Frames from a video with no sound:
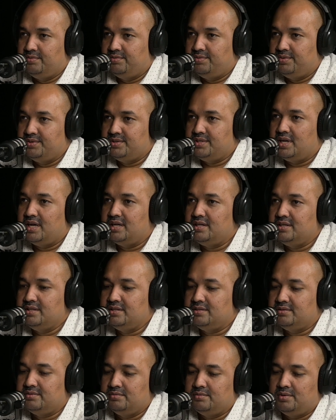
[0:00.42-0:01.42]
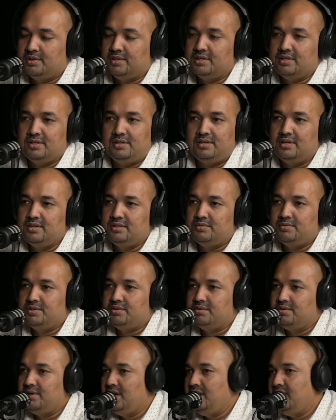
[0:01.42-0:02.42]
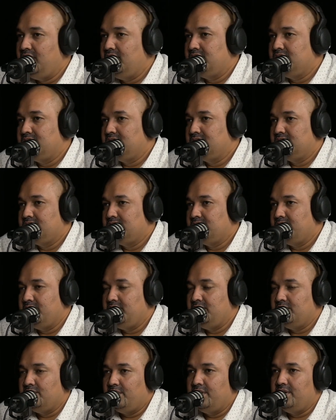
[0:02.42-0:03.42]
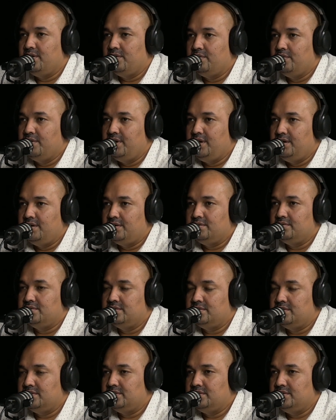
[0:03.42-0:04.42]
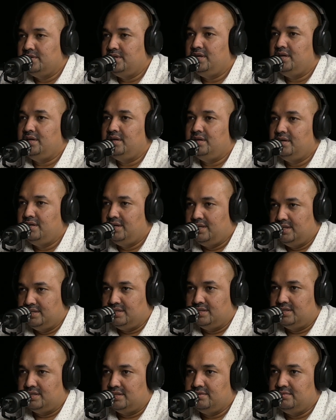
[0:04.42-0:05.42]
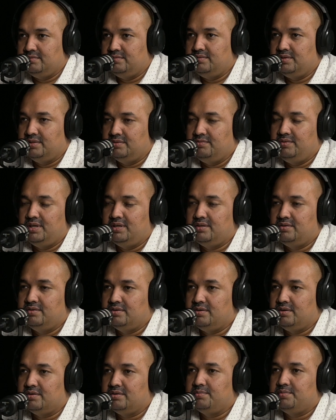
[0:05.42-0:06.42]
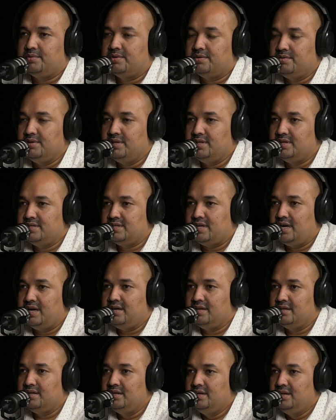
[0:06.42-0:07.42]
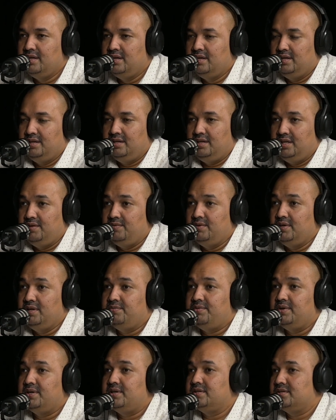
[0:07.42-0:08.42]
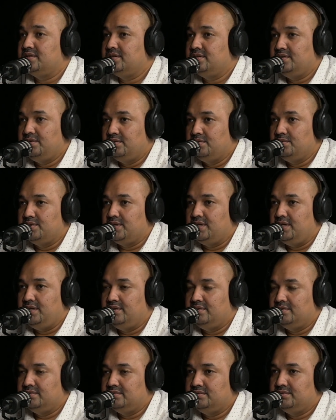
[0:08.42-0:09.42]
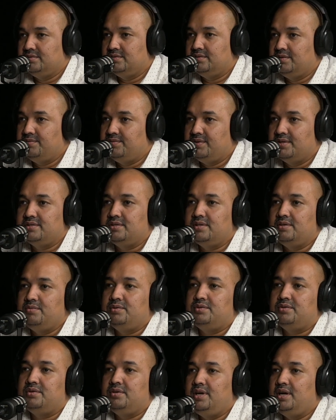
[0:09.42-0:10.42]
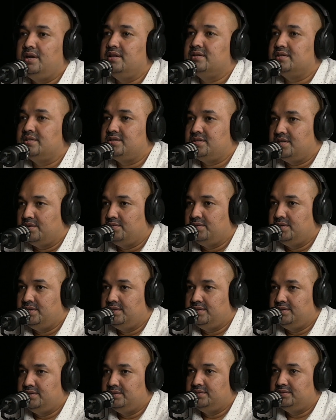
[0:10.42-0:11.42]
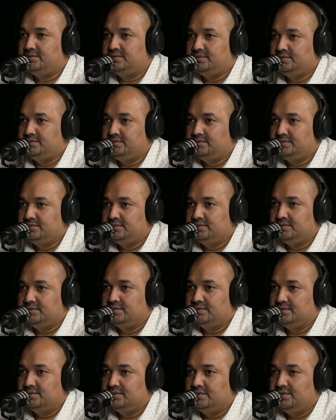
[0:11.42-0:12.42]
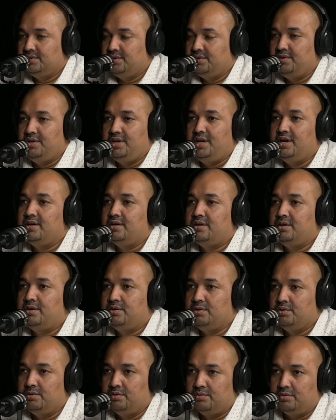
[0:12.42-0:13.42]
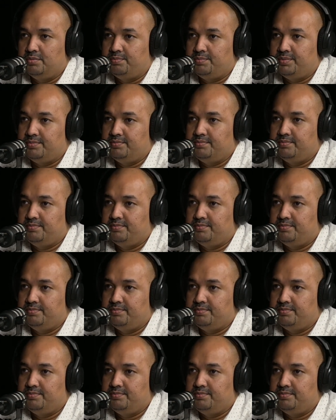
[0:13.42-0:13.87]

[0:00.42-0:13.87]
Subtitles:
for starters, what are the things which you need when you're going to go into the desert? We'll talk about only the sand. Even if it is on a low key, the first thing which you need is a shovel. You need a tow rope.